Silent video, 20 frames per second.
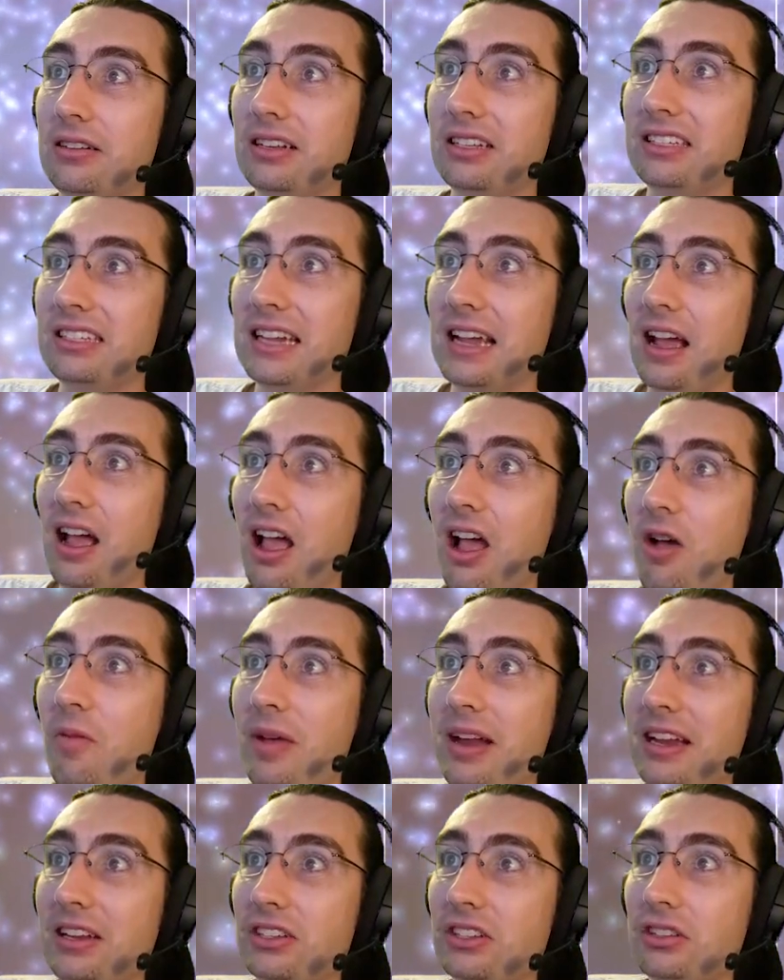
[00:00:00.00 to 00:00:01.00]
can see how
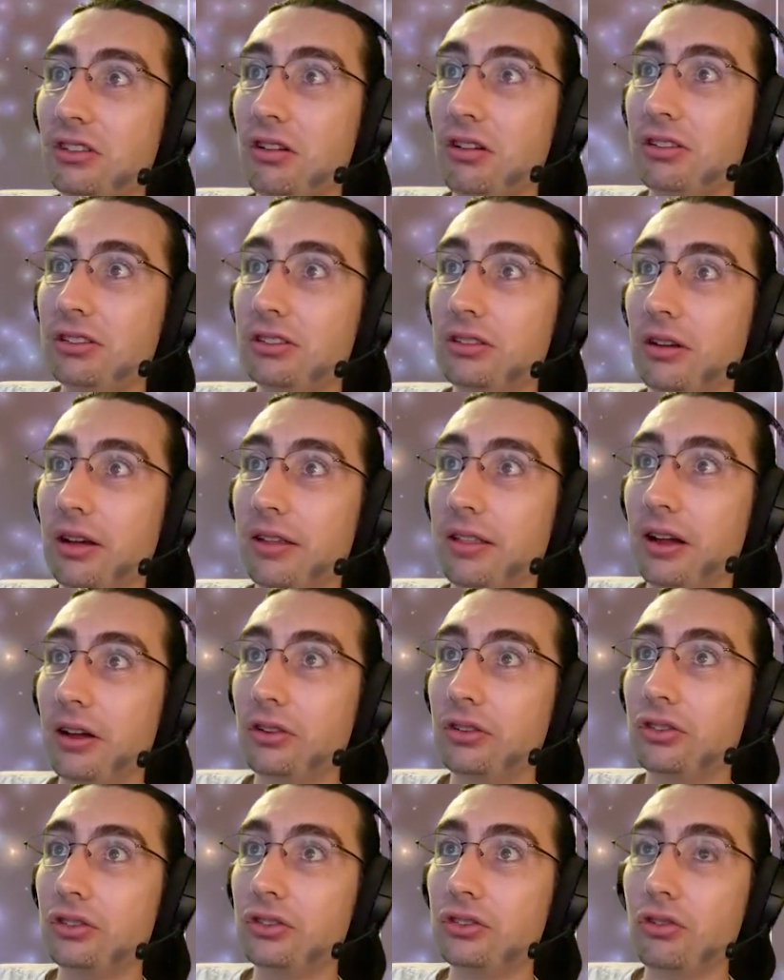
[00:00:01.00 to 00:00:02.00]
many stars there are. There
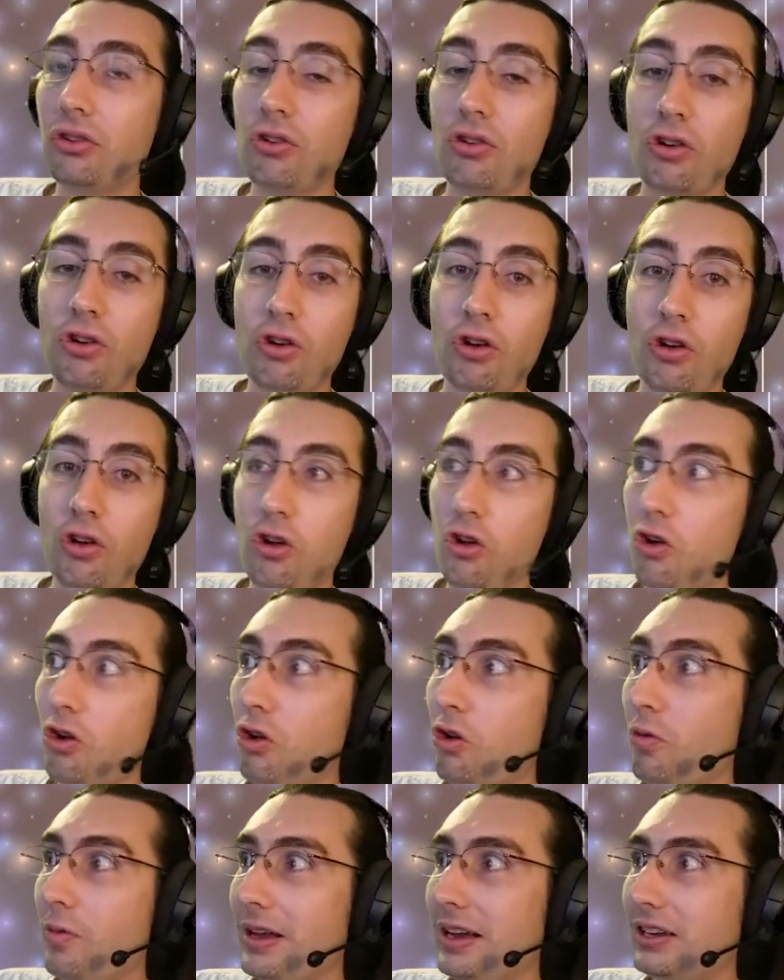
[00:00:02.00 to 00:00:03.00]
are
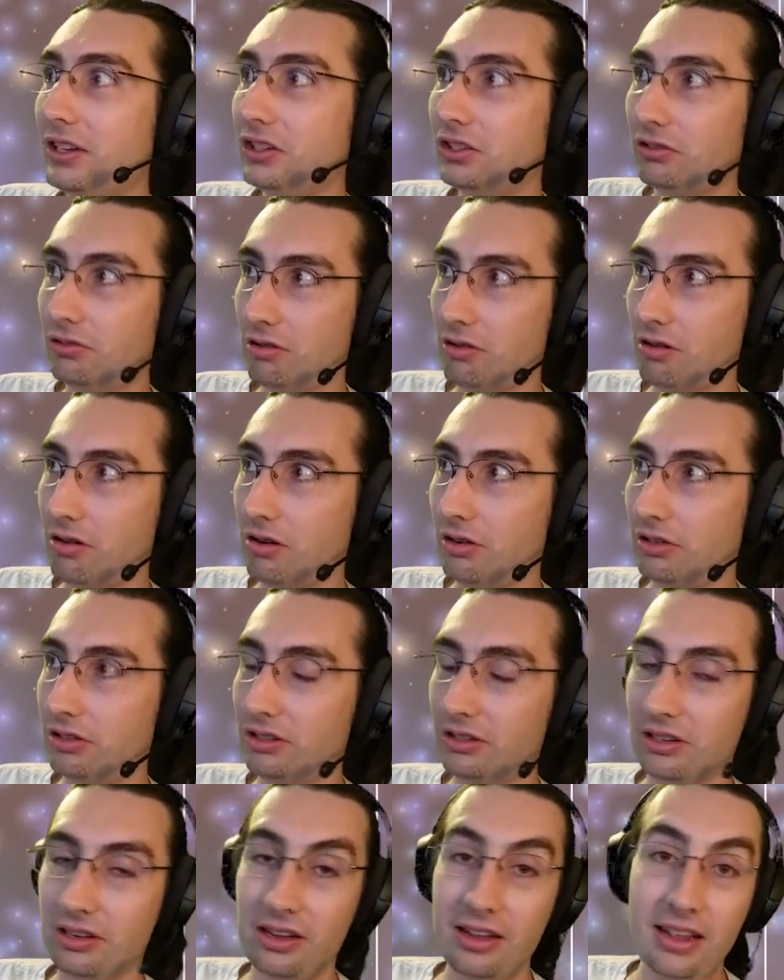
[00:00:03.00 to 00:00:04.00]
so many
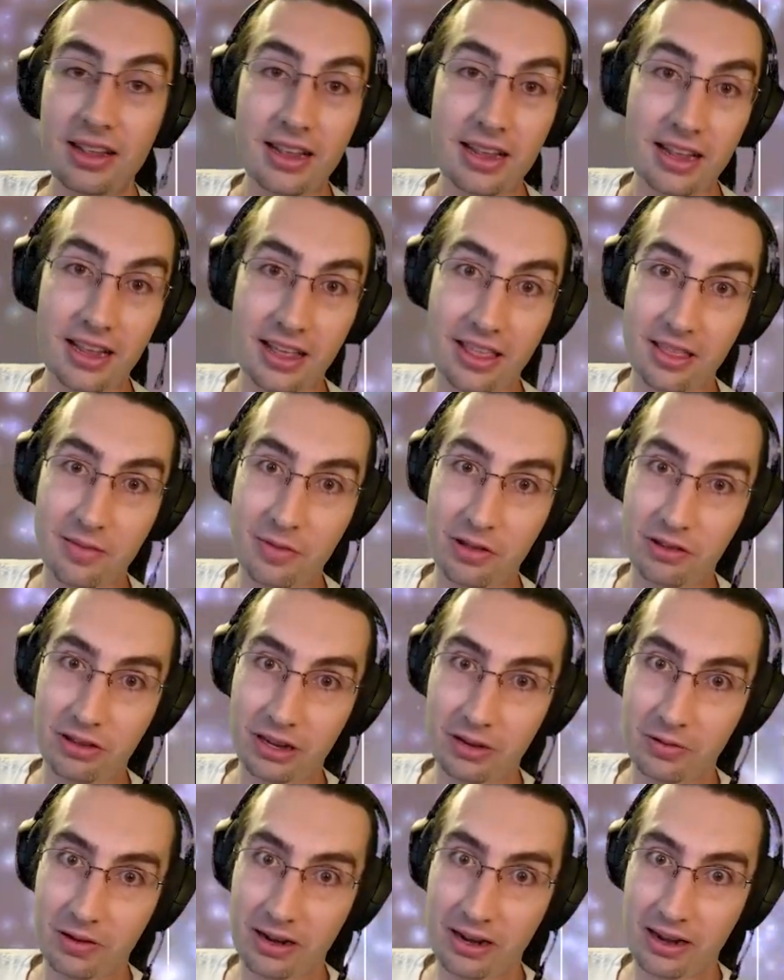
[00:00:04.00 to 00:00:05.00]
stars in the
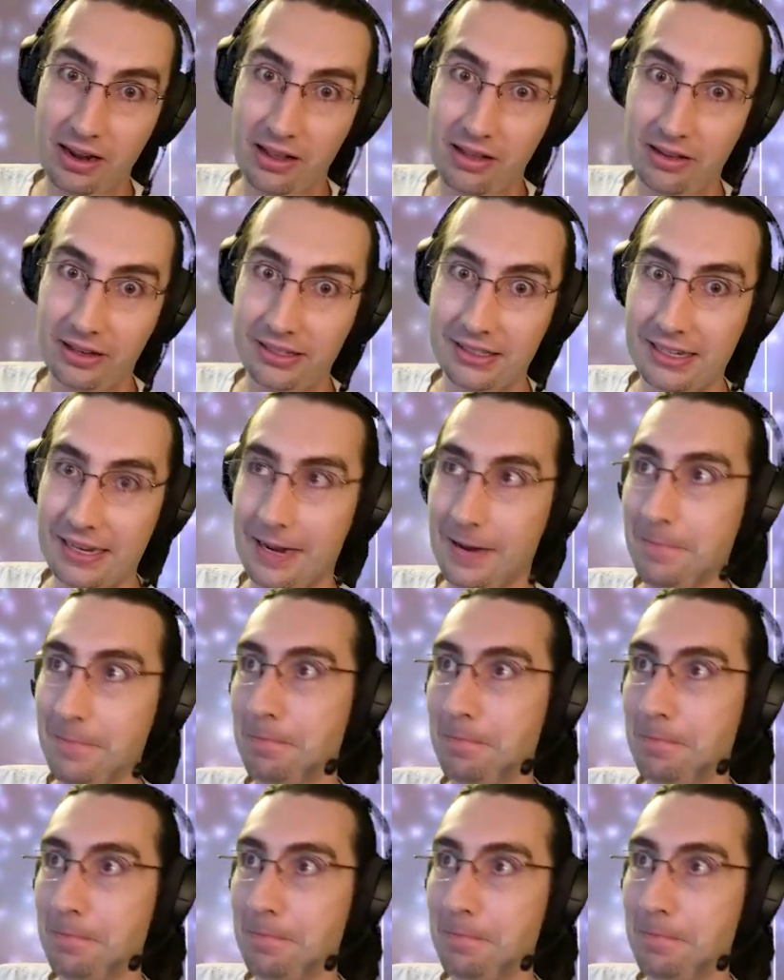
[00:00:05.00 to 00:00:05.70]
Milky Way galaxy.